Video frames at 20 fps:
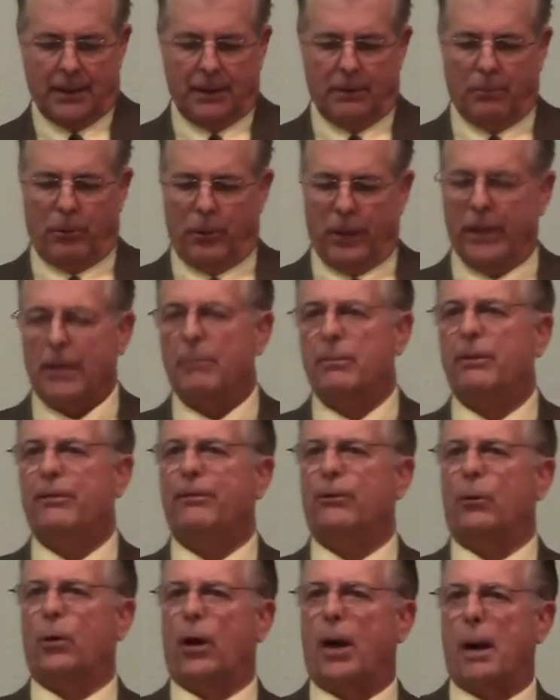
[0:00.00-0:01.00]
point number
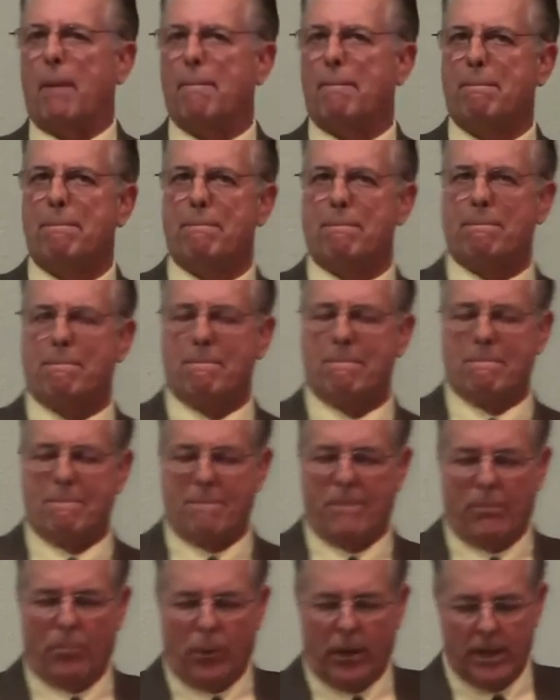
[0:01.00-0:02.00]
4.
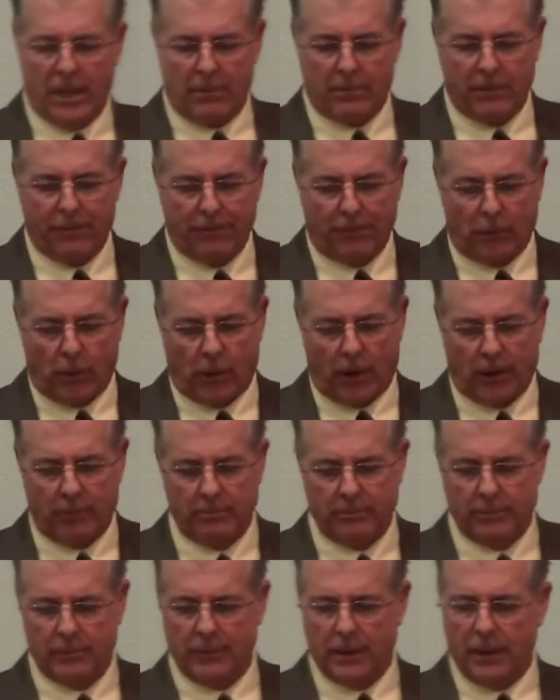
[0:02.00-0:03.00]
Point number 4.
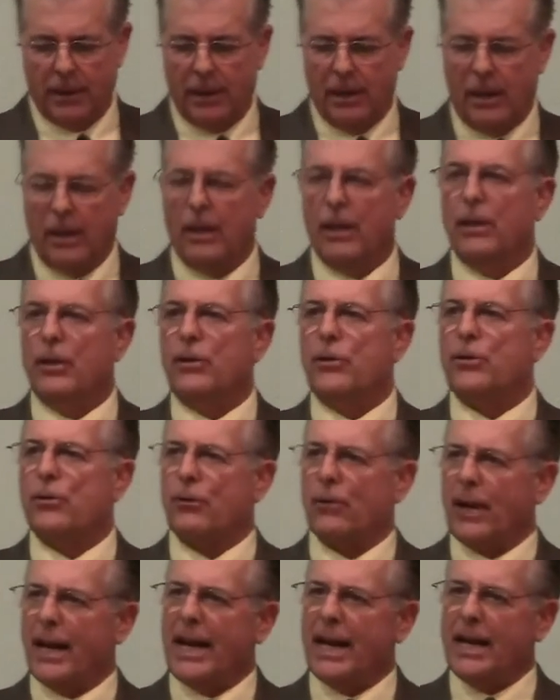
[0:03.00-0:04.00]

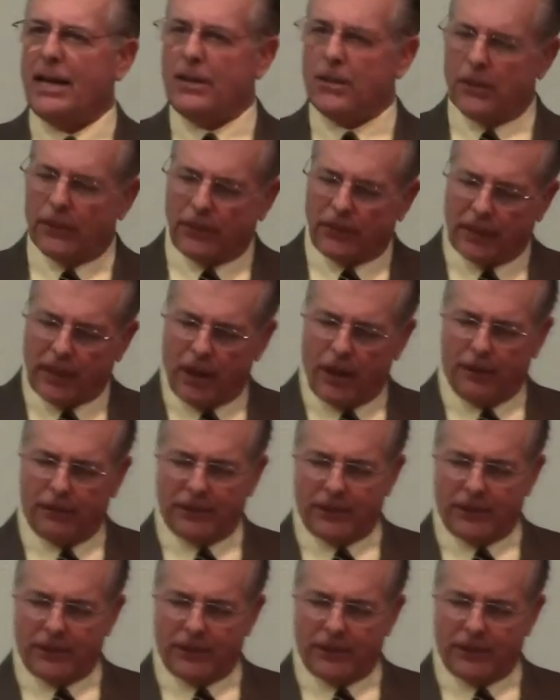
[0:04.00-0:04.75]
Train yourself